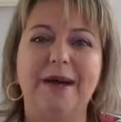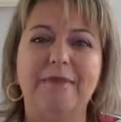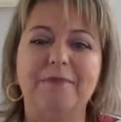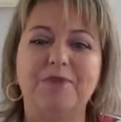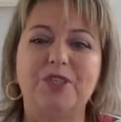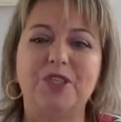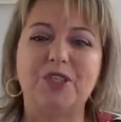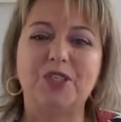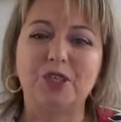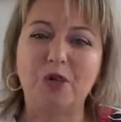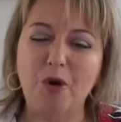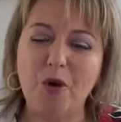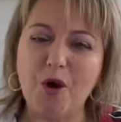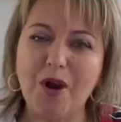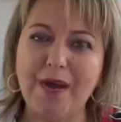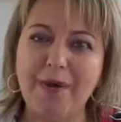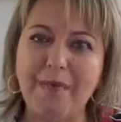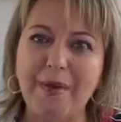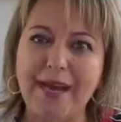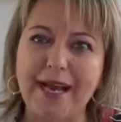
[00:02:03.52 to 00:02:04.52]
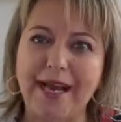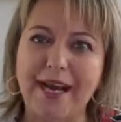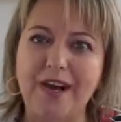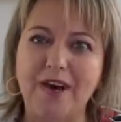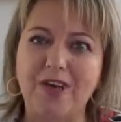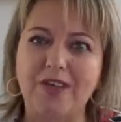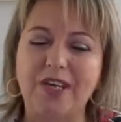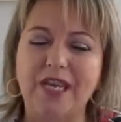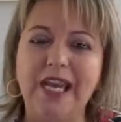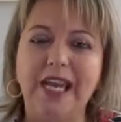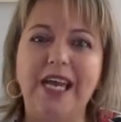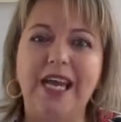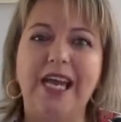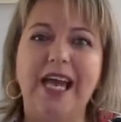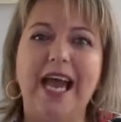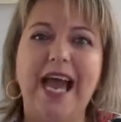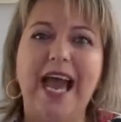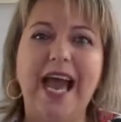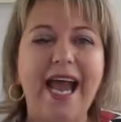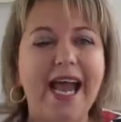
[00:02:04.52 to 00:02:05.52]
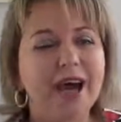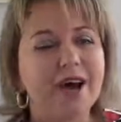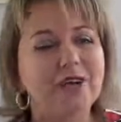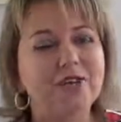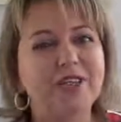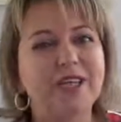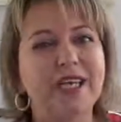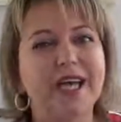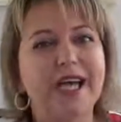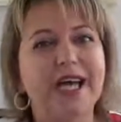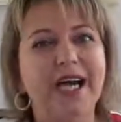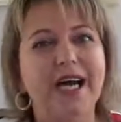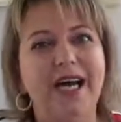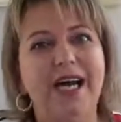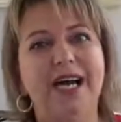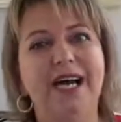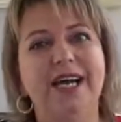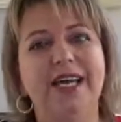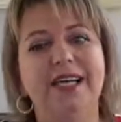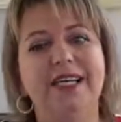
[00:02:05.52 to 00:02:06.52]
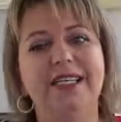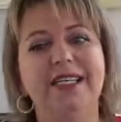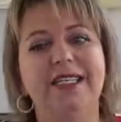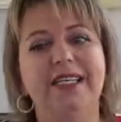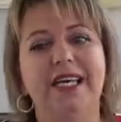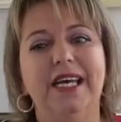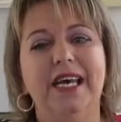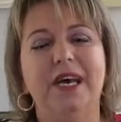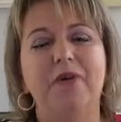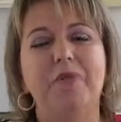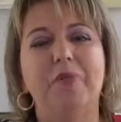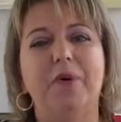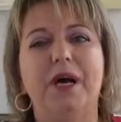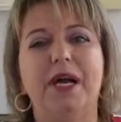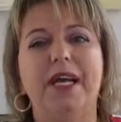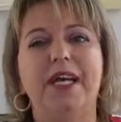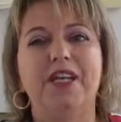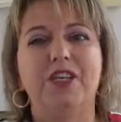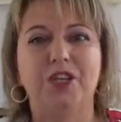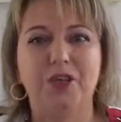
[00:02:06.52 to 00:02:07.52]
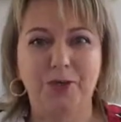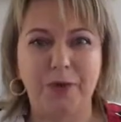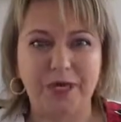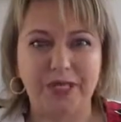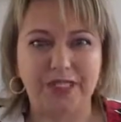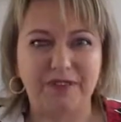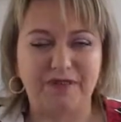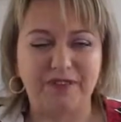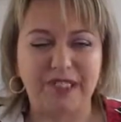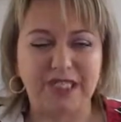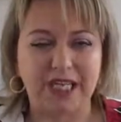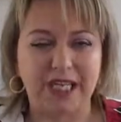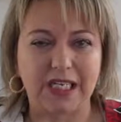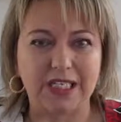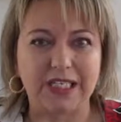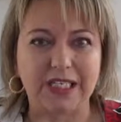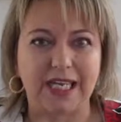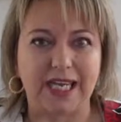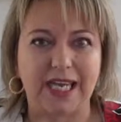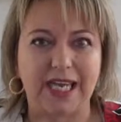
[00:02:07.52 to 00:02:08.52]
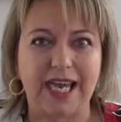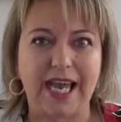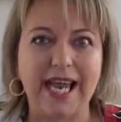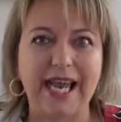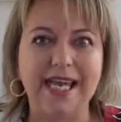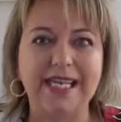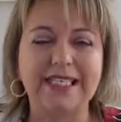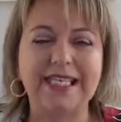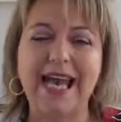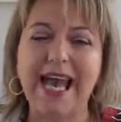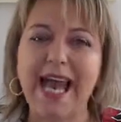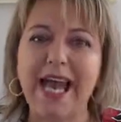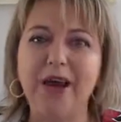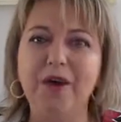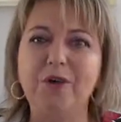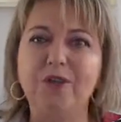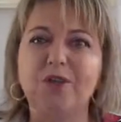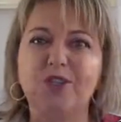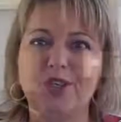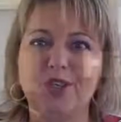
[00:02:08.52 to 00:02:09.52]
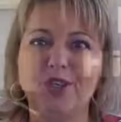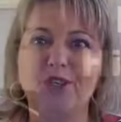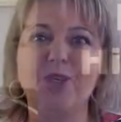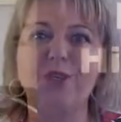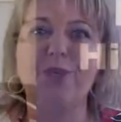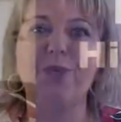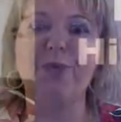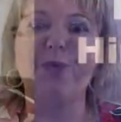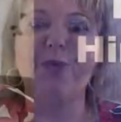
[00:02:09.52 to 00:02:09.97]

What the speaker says: to talk about how to get hired by a U.S. facility and how to